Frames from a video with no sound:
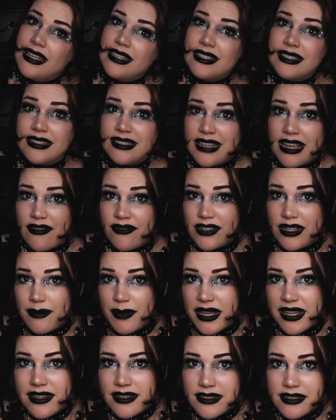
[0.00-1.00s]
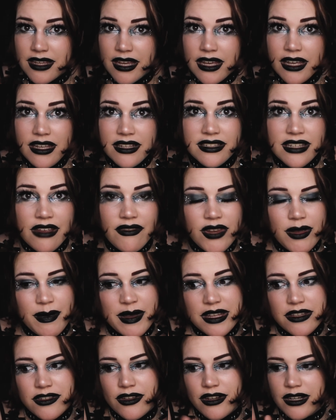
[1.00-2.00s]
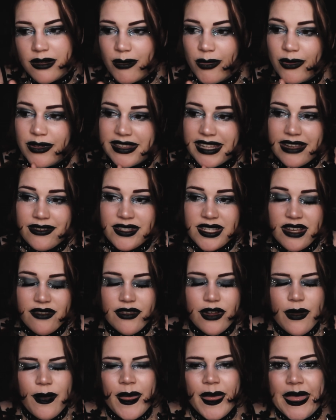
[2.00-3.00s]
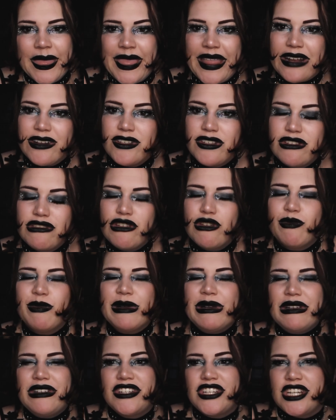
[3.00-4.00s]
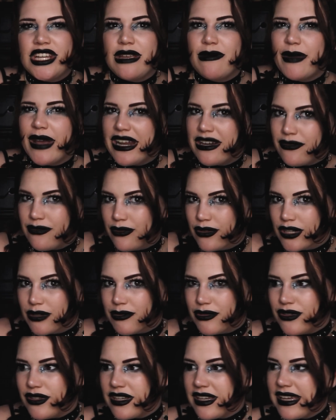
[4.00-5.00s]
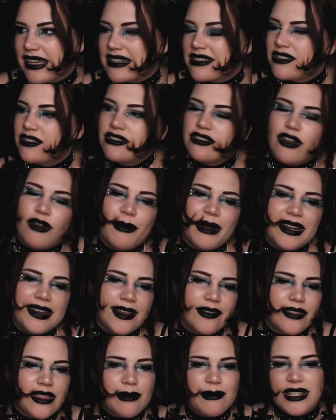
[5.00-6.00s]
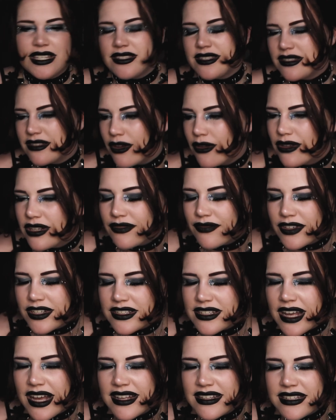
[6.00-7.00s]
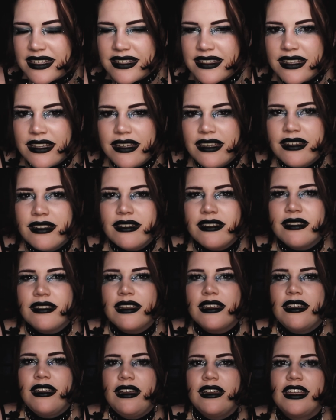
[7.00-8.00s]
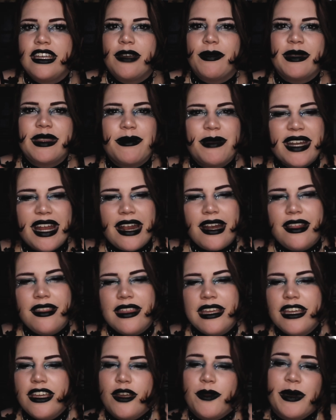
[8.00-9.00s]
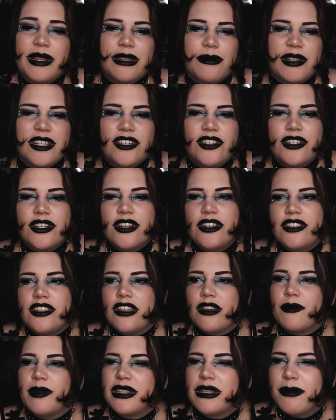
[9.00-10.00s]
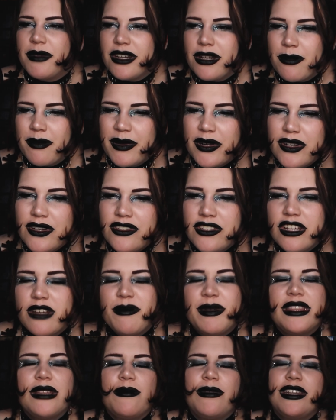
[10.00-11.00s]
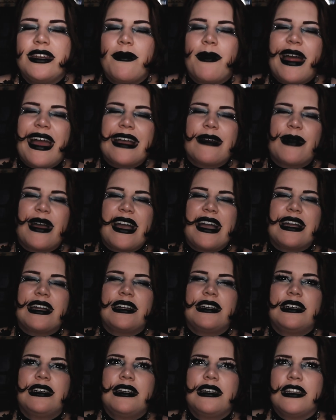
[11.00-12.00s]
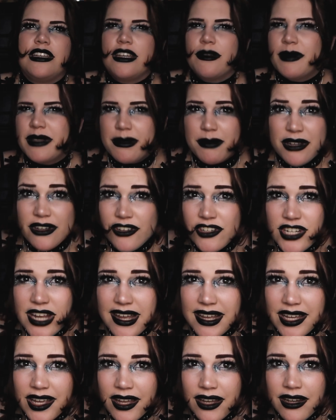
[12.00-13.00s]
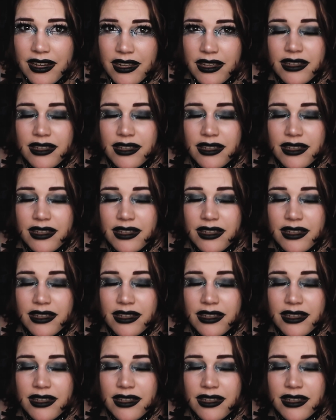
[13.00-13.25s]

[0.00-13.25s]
safety pins. Safety pins are a #1 lifesaver. They're super cheap and affordable. You can get so many of them in so different sizes. You can put them in anything. You can put them in shirts, you can put them on your purse, you can put them on your backpack, you can put them on your jacket.